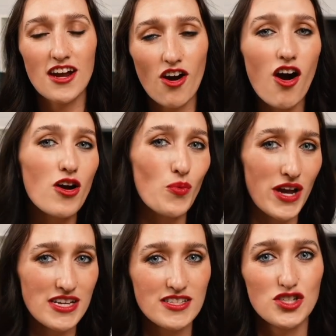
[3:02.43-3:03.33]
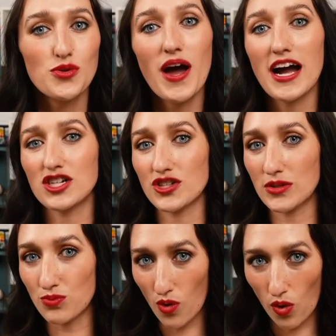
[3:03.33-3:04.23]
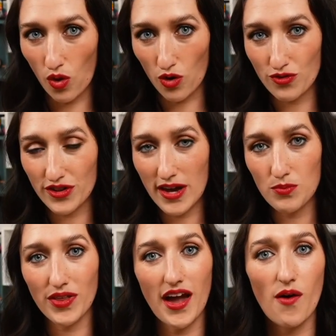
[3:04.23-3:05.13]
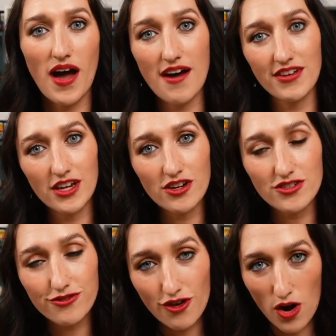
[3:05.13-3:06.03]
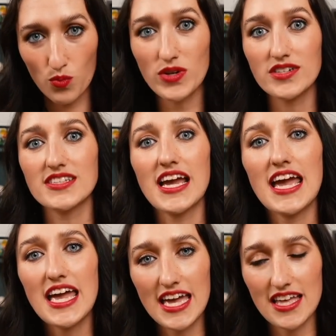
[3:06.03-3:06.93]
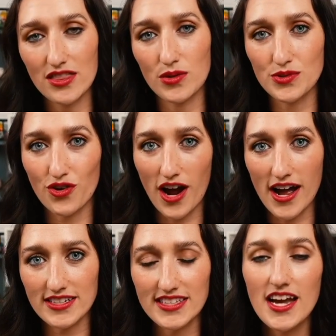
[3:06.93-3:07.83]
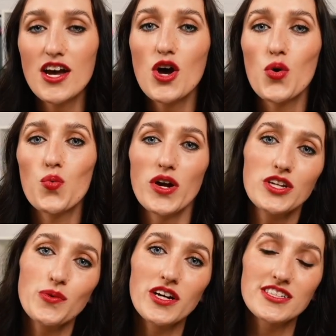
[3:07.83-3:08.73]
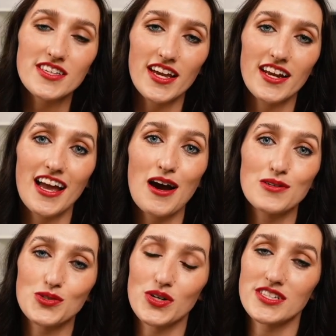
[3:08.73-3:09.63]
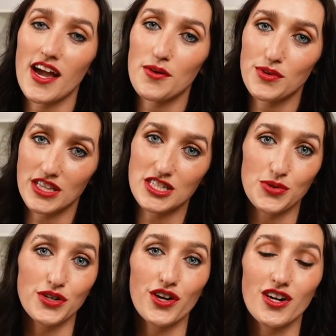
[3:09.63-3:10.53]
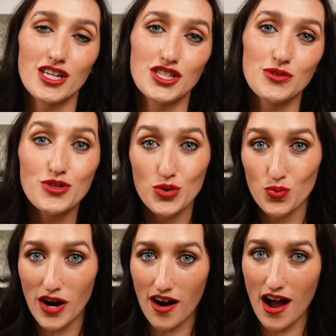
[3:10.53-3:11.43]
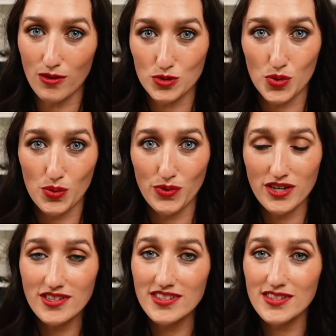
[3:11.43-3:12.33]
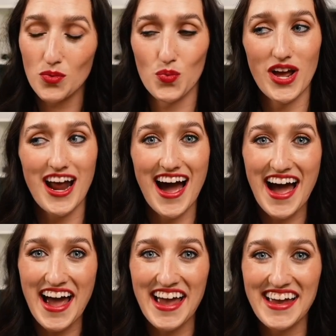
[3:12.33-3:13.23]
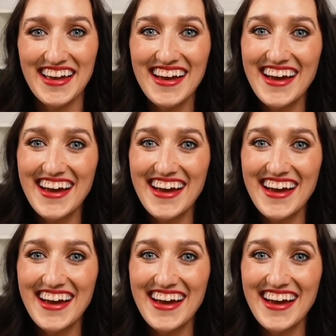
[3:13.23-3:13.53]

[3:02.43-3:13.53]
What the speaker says: are ways to actually roll over them without having your front wheels hit those cracks. When you are skating outdoors, I really do encourage you to wear outdoor wheels. When I